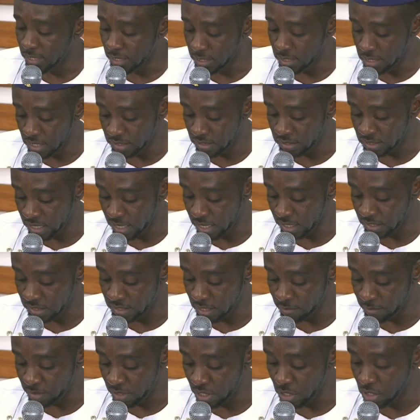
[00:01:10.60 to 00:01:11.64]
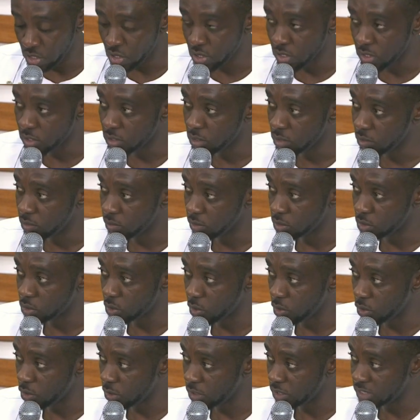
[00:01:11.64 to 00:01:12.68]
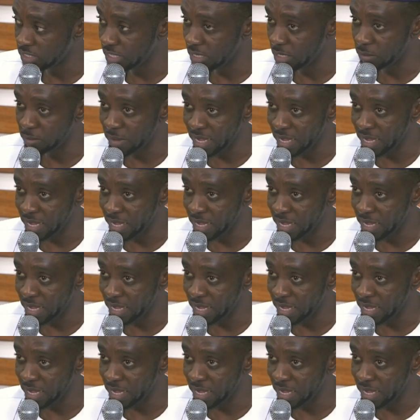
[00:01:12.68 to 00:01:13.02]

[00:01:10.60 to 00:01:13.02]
This examination was conducted